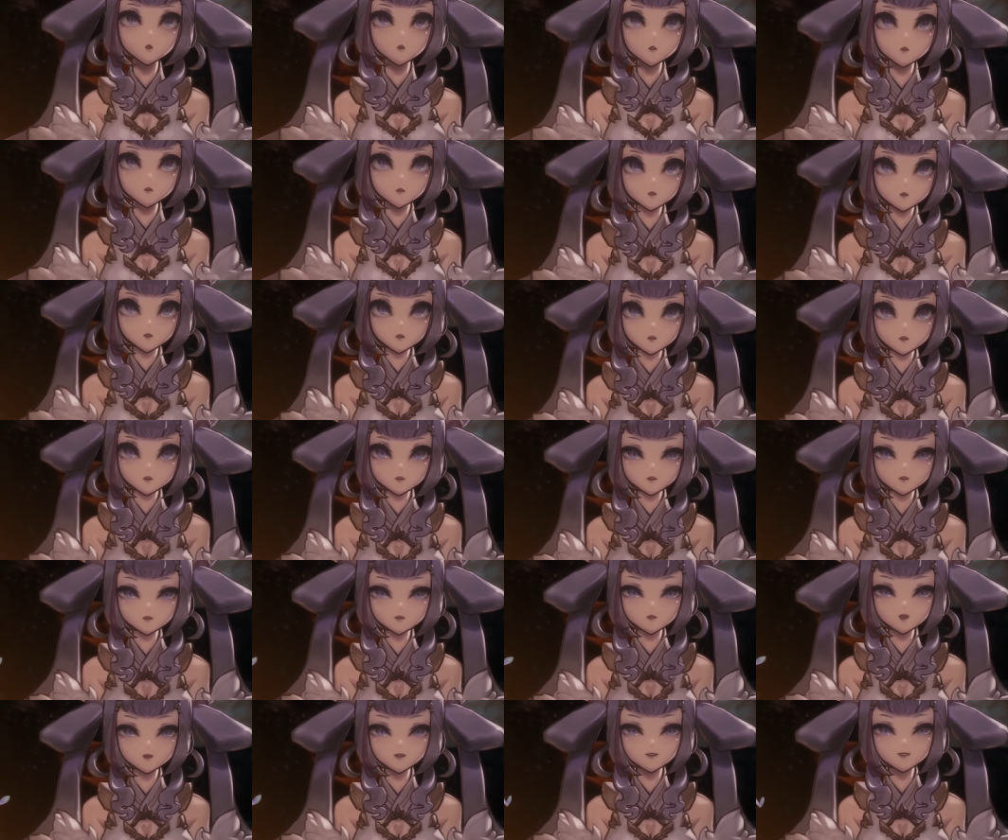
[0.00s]
of the
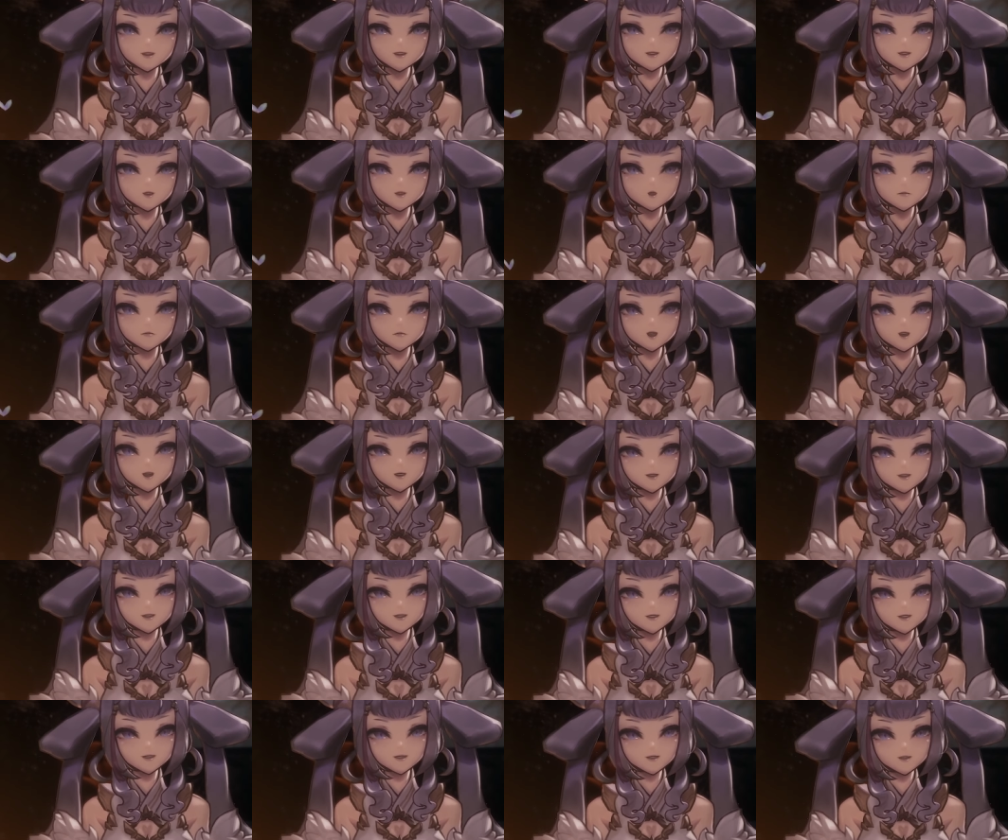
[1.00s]
stress in our minds.